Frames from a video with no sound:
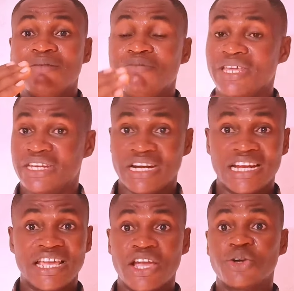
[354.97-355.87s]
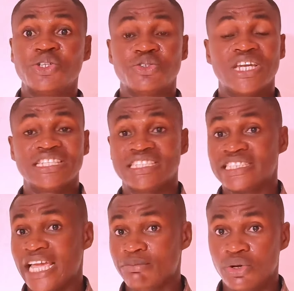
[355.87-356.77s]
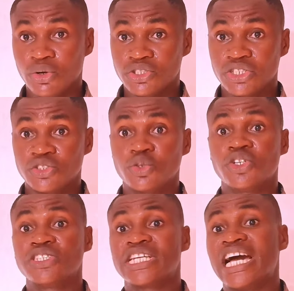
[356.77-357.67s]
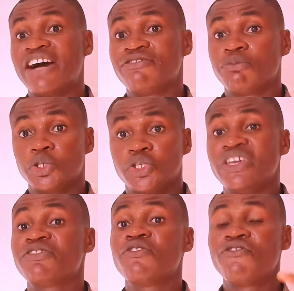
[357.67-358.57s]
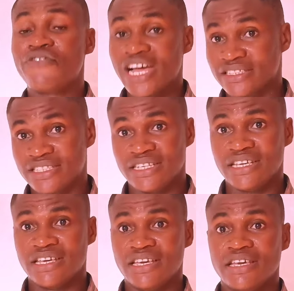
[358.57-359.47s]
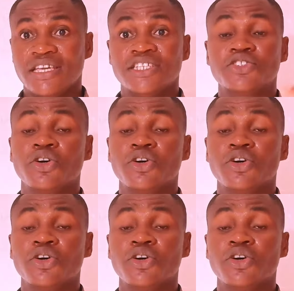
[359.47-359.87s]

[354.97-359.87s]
mineral that you are going to get inside blood. So it doesn't have much. Even fat is